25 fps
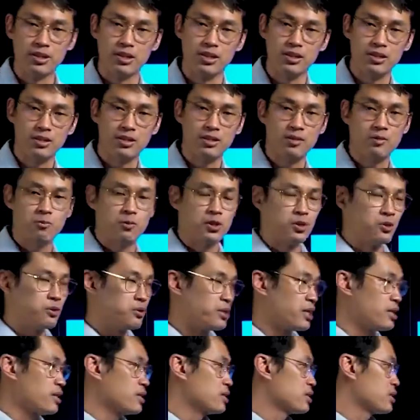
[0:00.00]
here, we
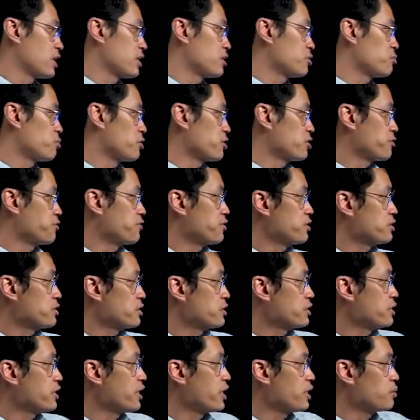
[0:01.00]
know that Isaiah's
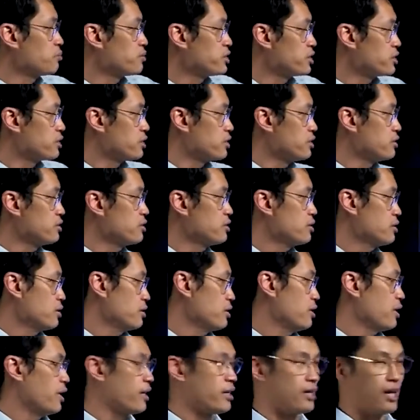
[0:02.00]
prophecy came here,
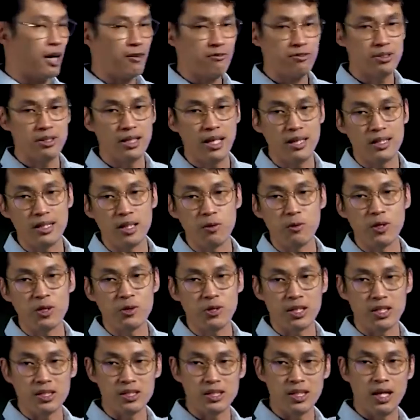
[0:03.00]
and after that they
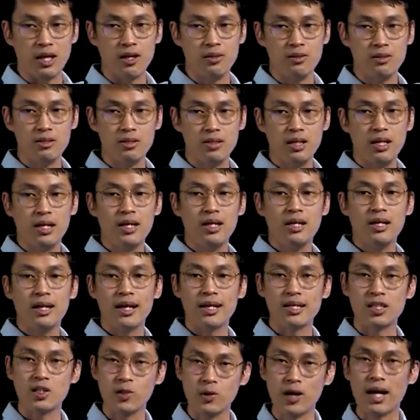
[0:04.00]
went to exile,
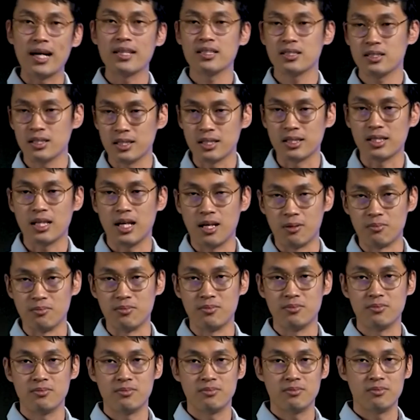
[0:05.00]
and Christ did
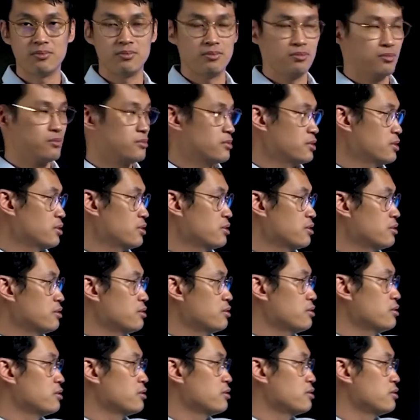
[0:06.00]
come,
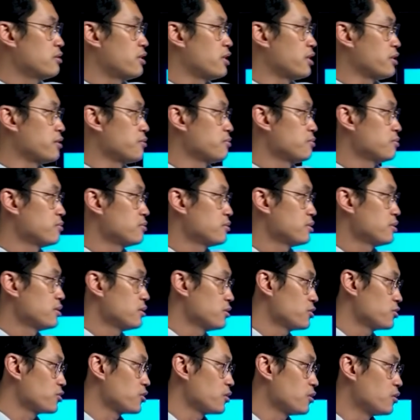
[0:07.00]
right?
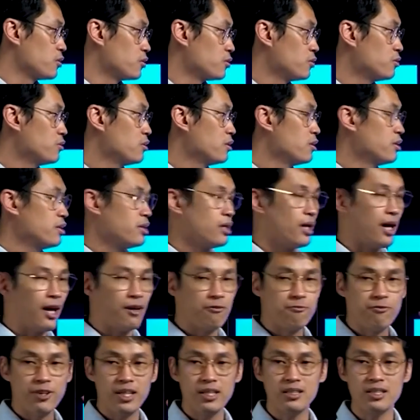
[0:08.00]
So
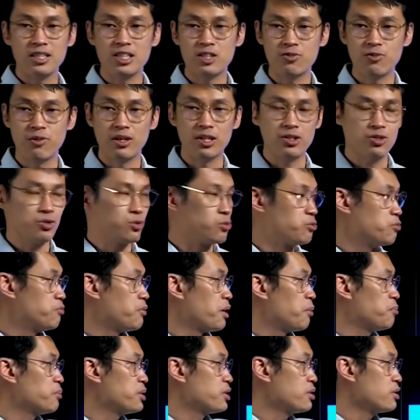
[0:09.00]
Advent is for us to
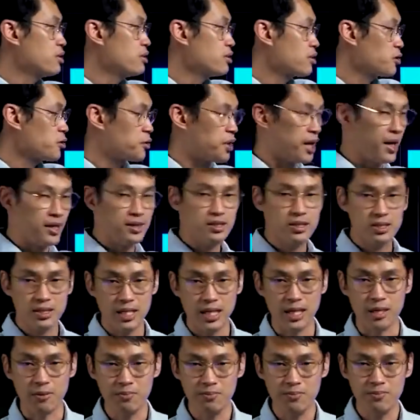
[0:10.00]
remember
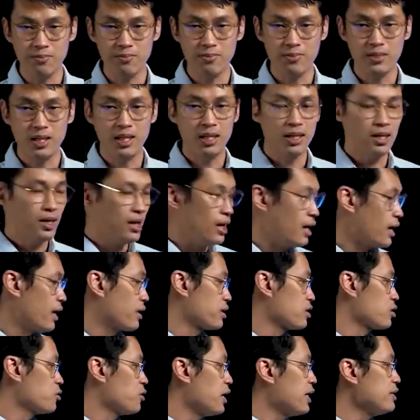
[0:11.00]
Christ came,
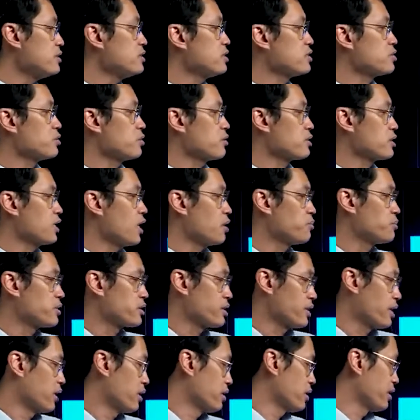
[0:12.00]
and Christ is going to come
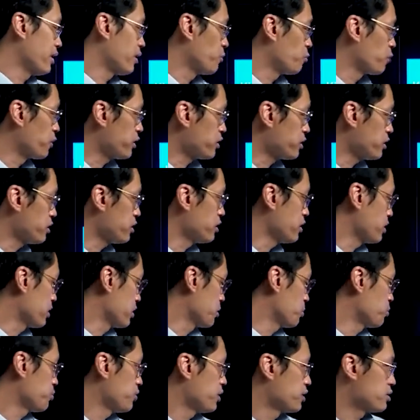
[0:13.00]
again, and we are here
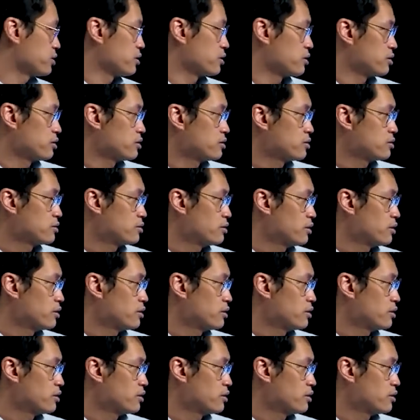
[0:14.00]
in the present.